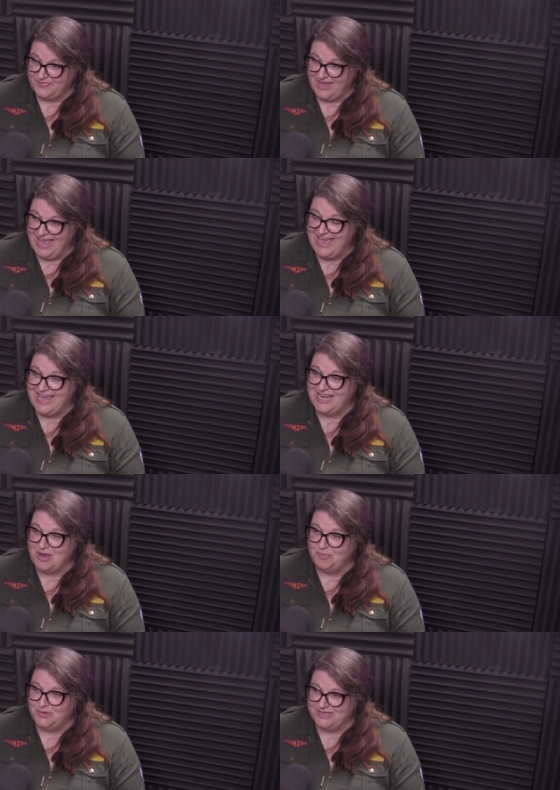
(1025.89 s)
Excellent. And
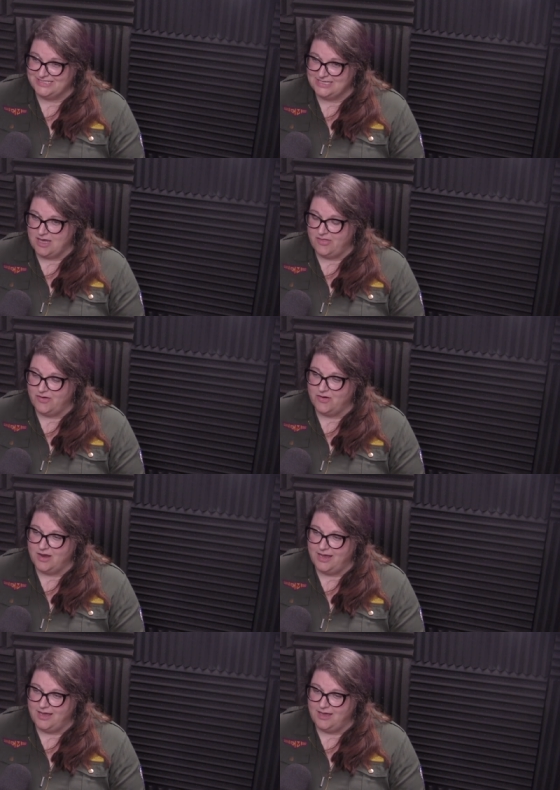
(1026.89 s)
I'm putting together
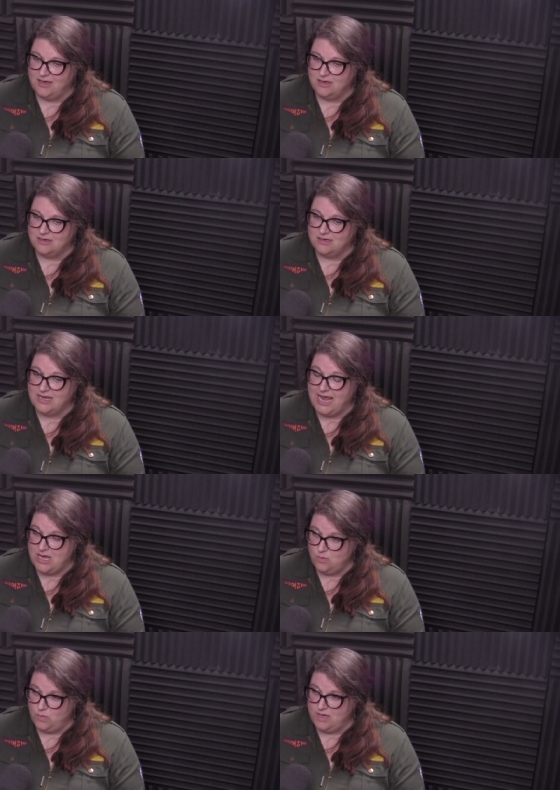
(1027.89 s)
a an
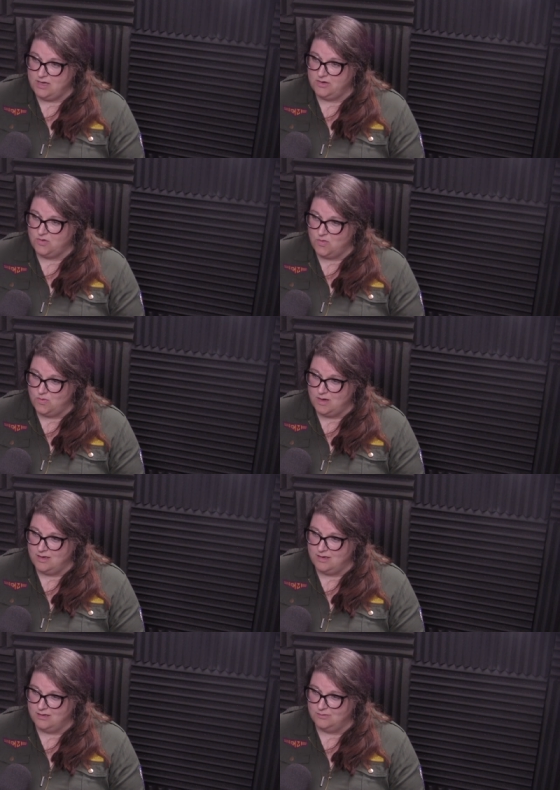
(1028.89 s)
eight week course
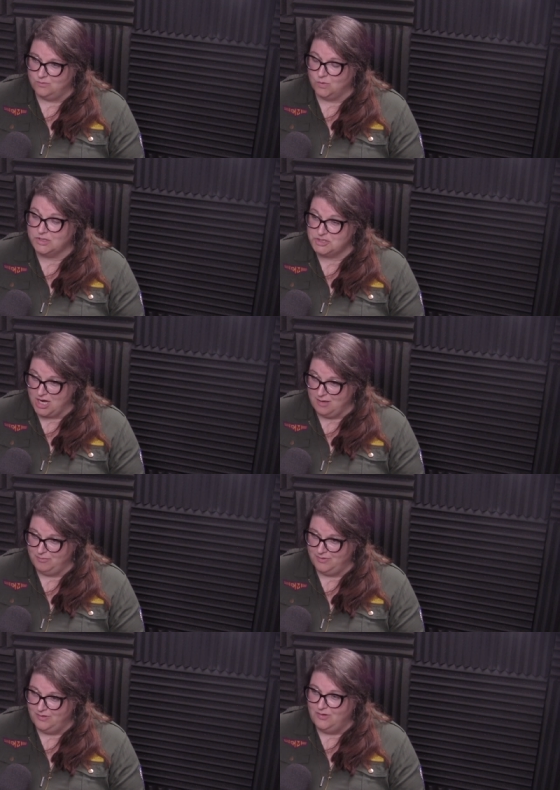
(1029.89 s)
uh, workshop
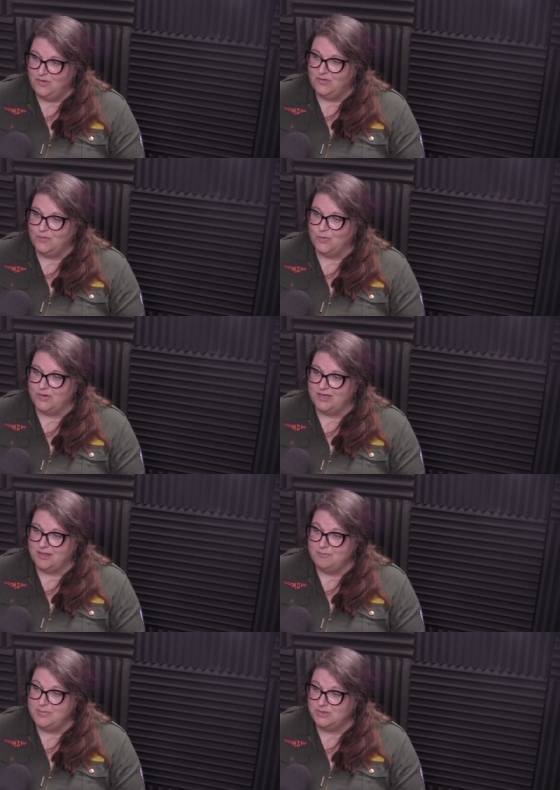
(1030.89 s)

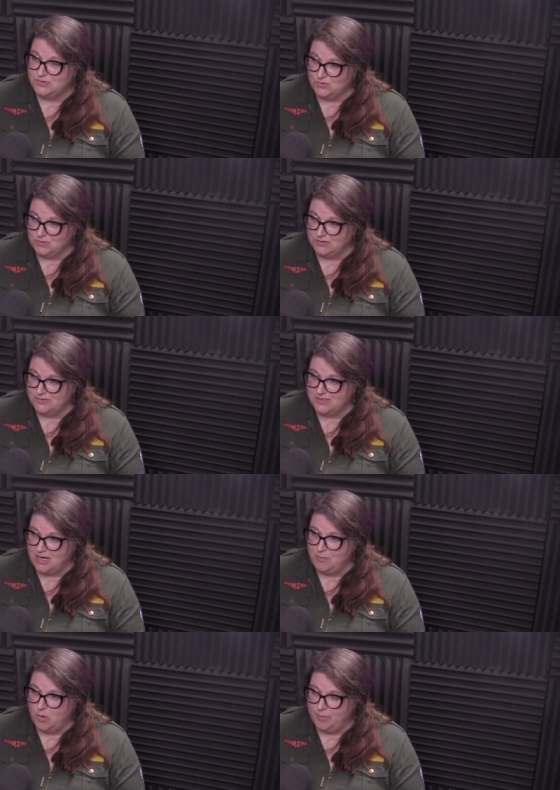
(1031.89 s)
with middle schoolers that
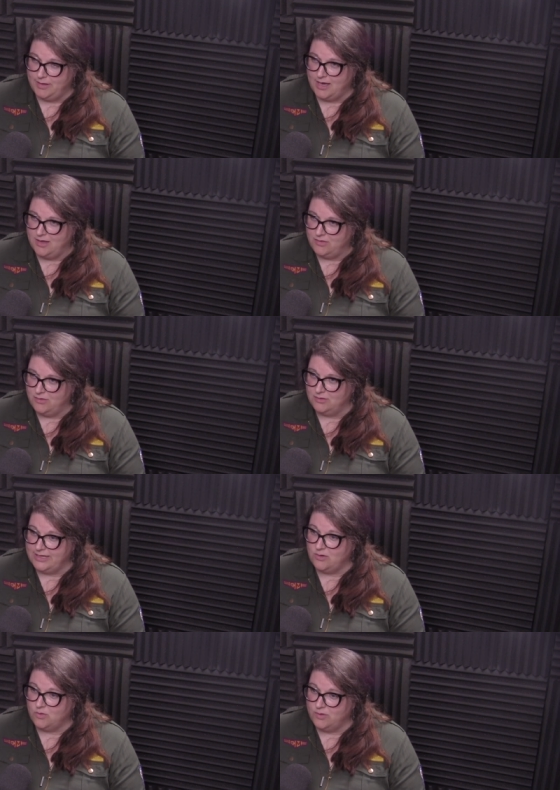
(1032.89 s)
I'm hoping either
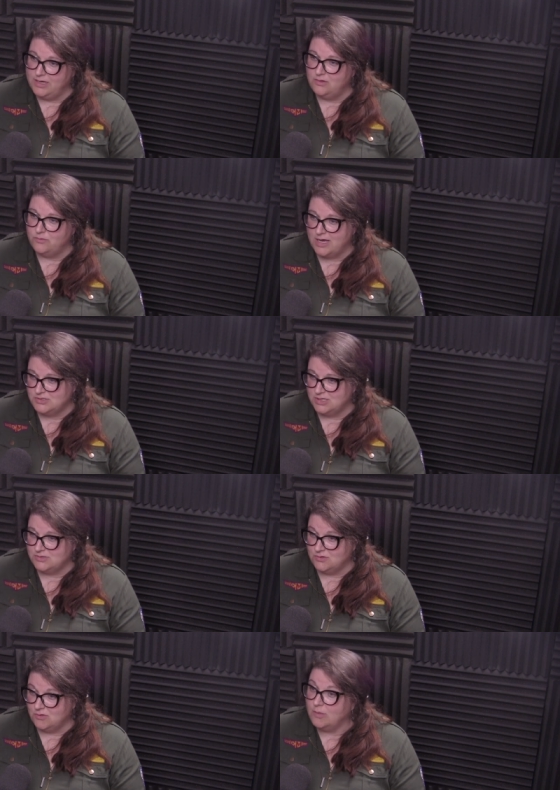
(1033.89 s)
Lake Orion,
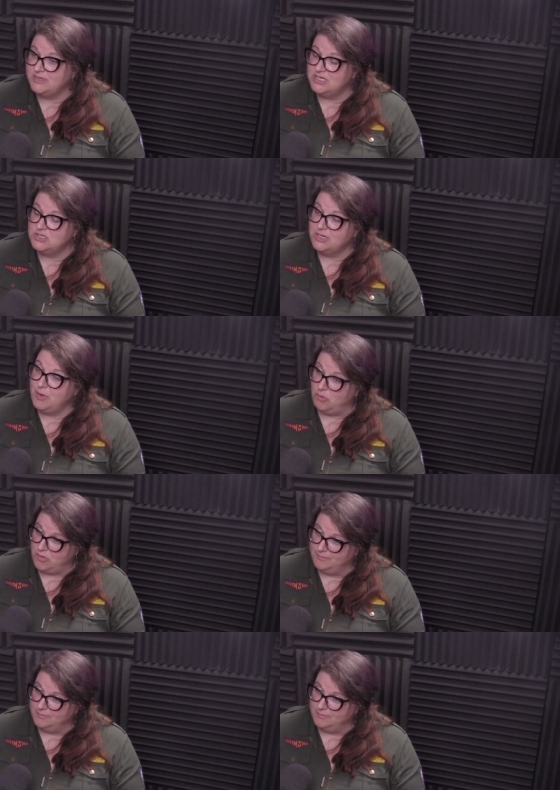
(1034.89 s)
Rochester, or potentially both.